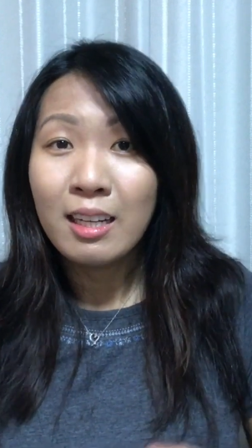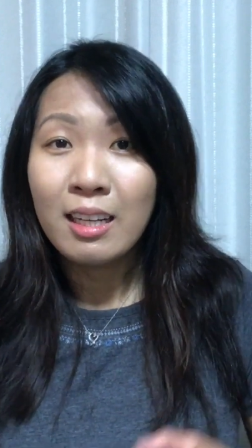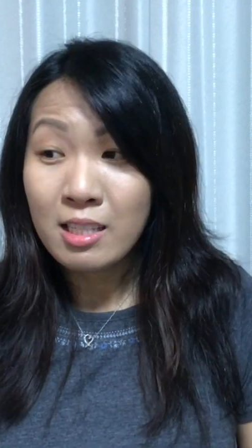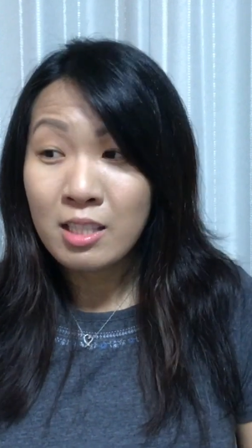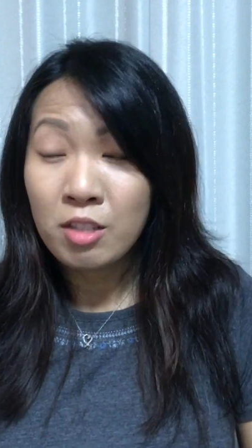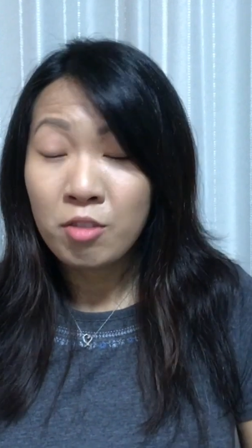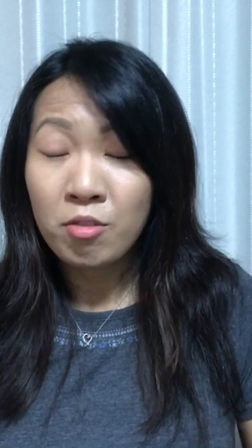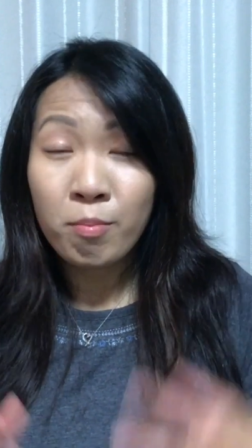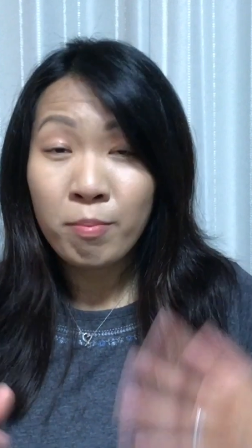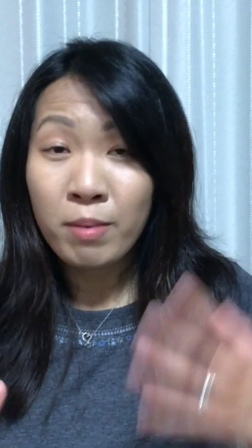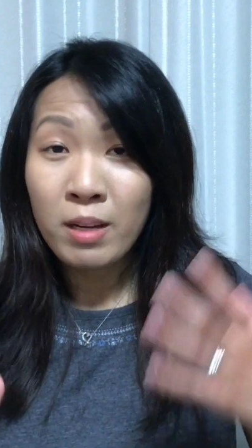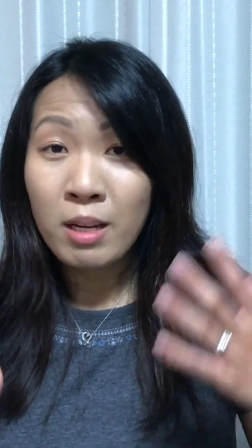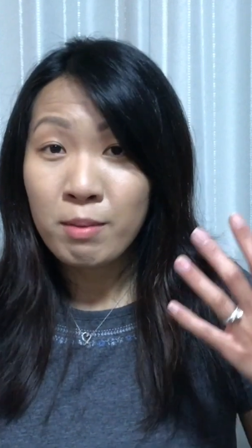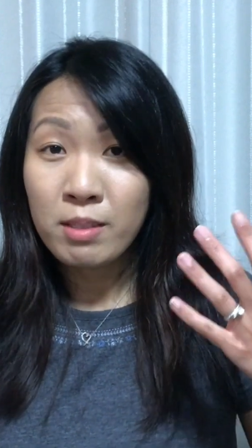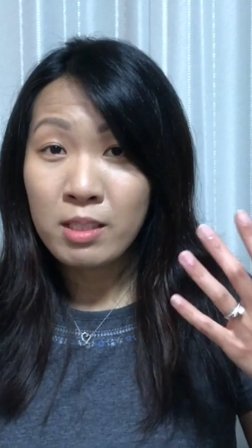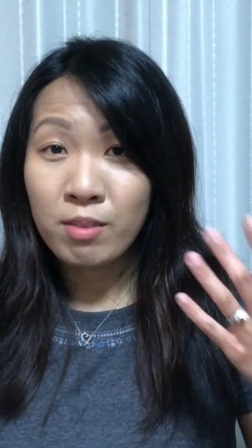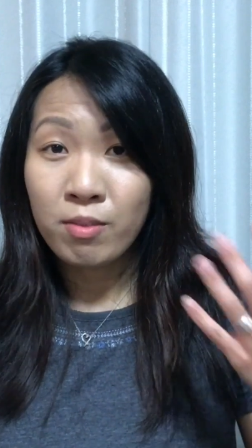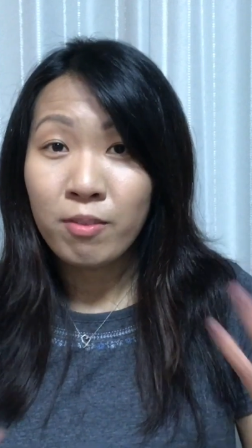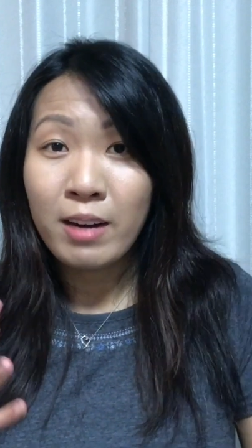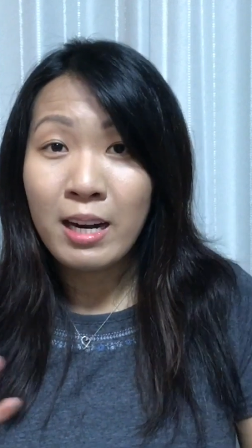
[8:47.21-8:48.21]
That is, you won't be
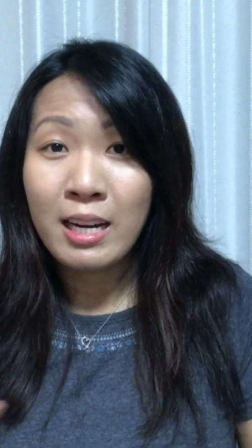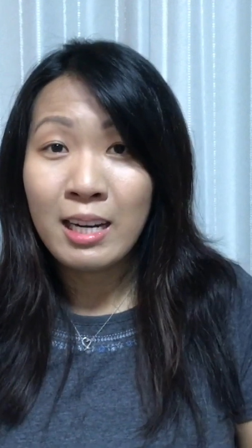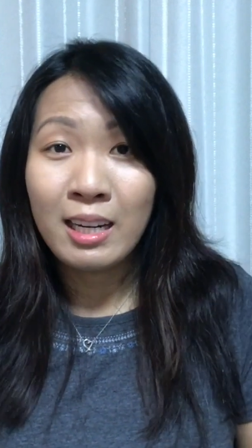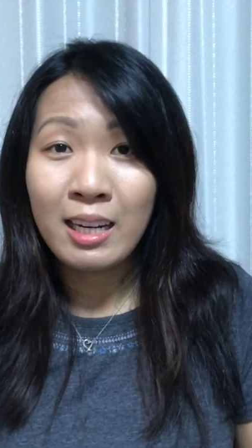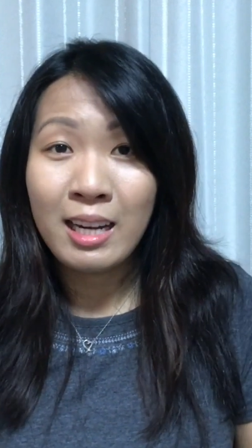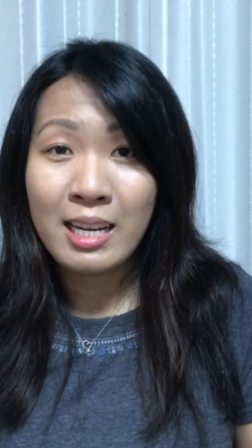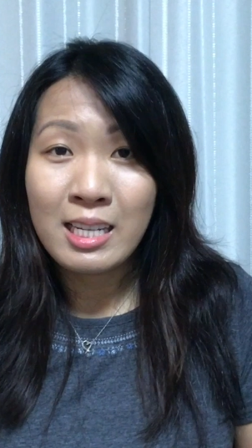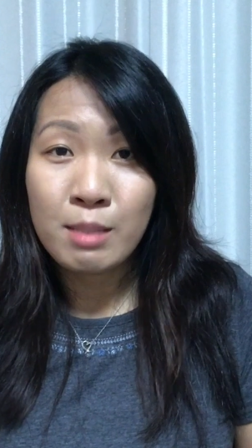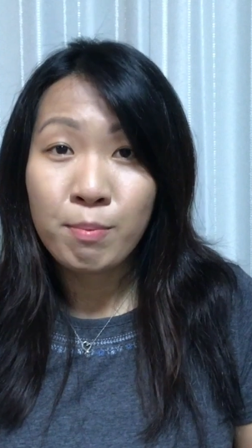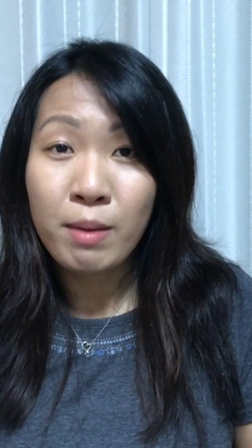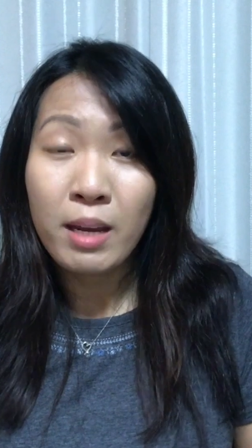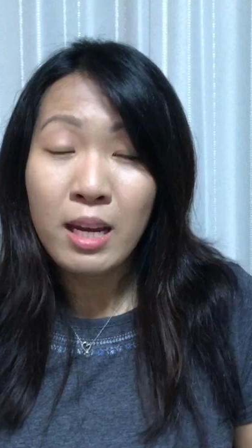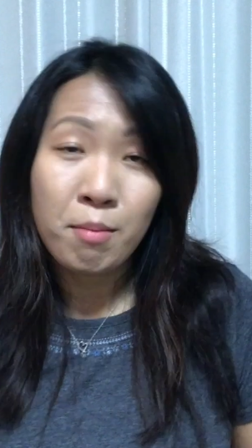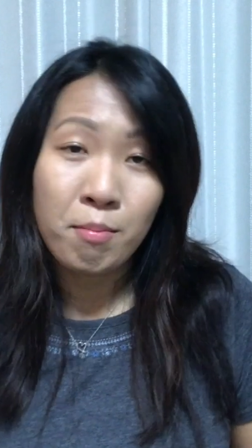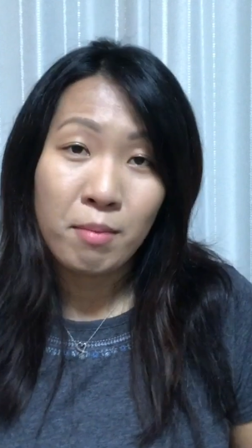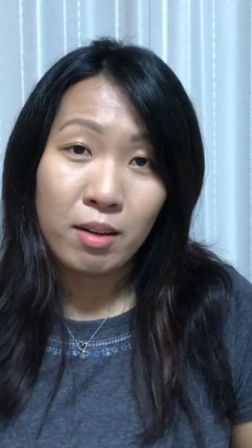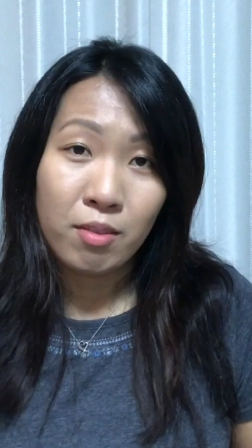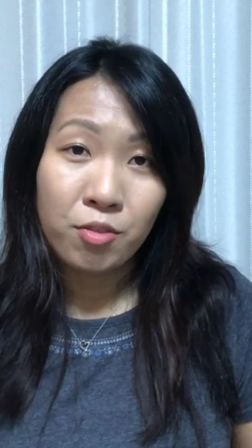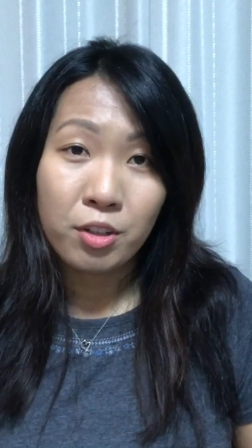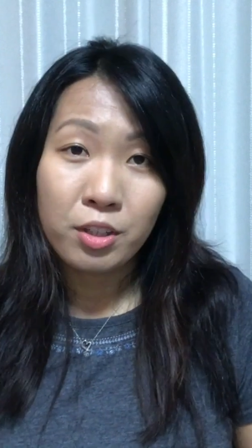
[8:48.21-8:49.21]
able to finalize
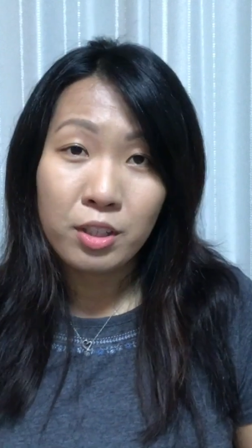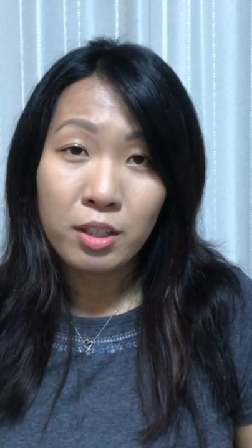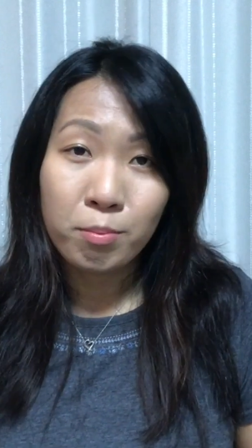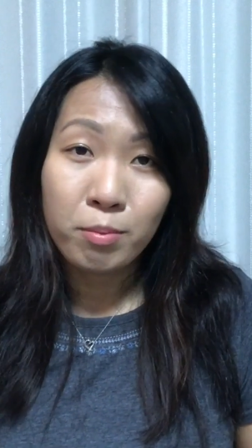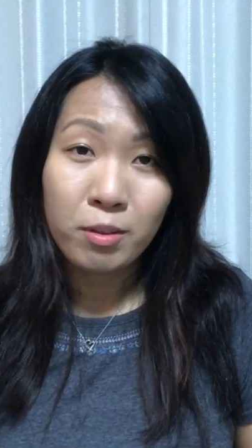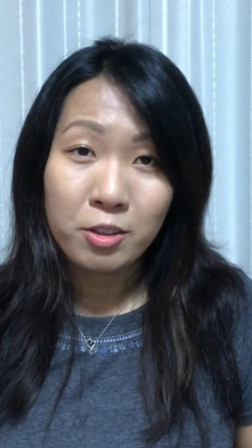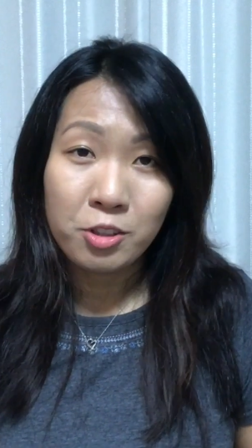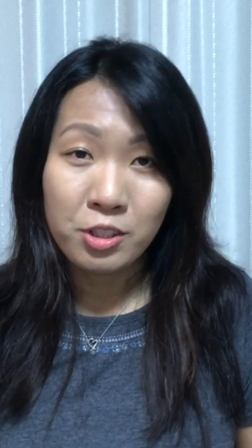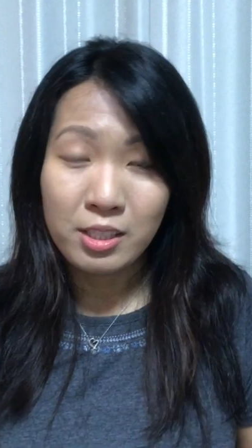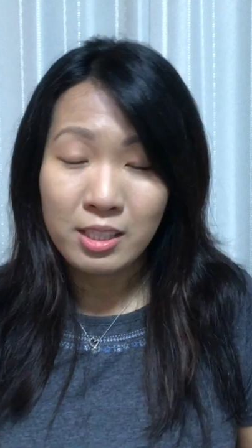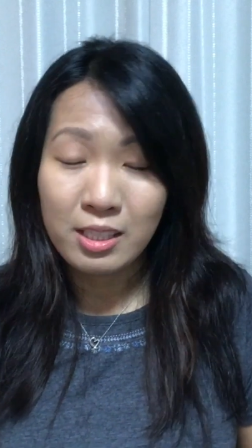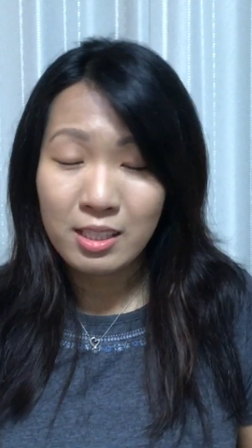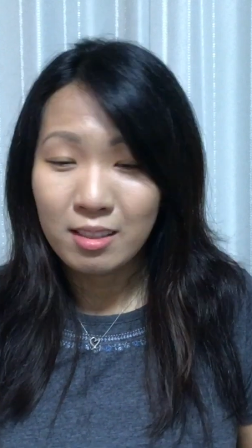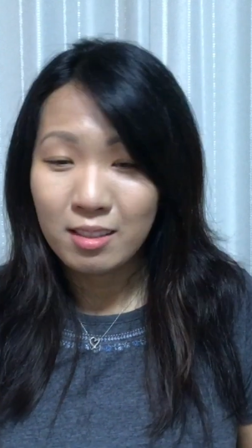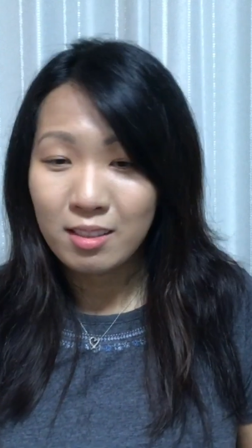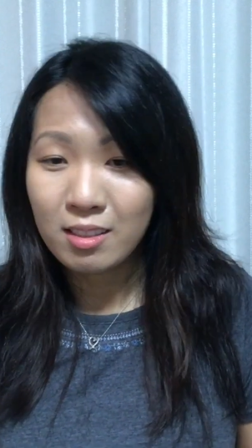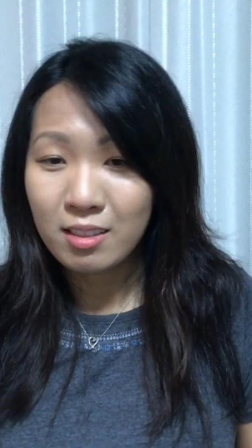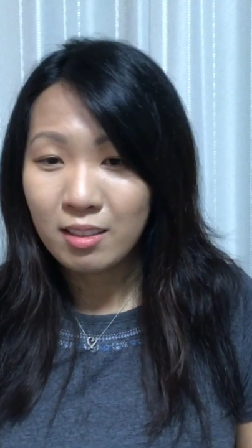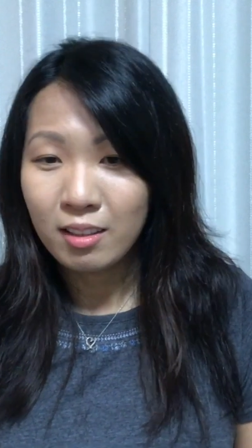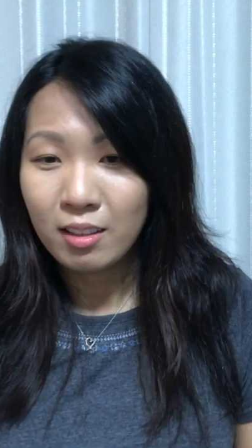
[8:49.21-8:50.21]
payment for your
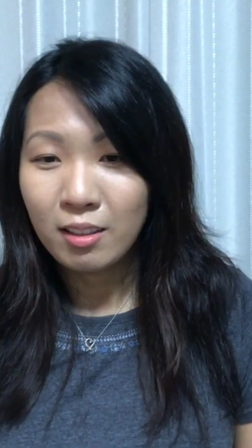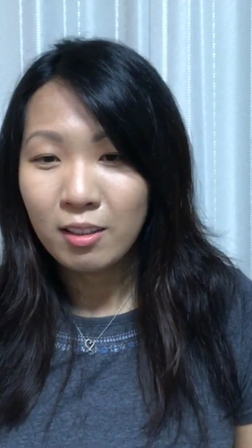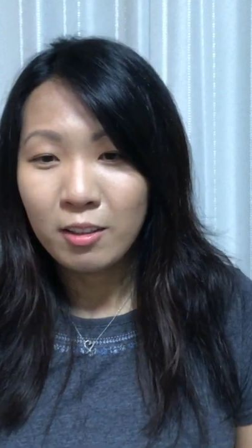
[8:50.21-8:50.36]
purchases.